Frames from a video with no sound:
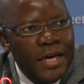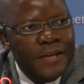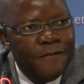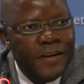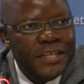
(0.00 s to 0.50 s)

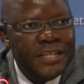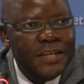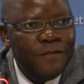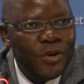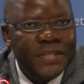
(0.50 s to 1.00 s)

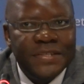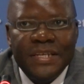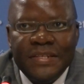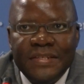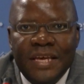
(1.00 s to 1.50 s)
Inflation, for
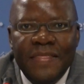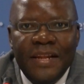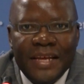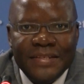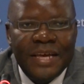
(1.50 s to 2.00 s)
instance, at
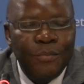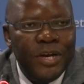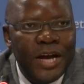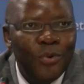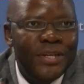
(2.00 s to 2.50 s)
the last time
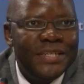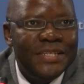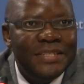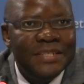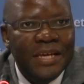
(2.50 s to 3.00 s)
we counted
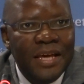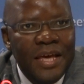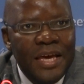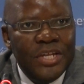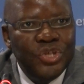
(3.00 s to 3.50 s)
it,
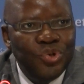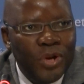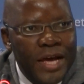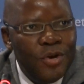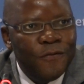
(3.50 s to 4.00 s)
in
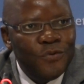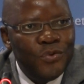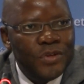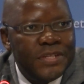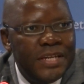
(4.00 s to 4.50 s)
July of
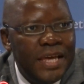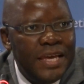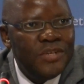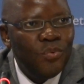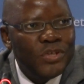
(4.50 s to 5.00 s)

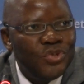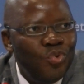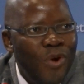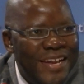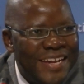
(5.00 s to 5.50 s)
2008, was
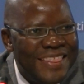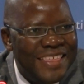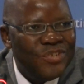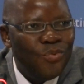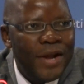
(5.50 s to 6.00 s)

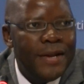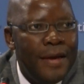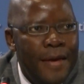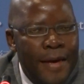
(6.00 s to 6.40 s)
231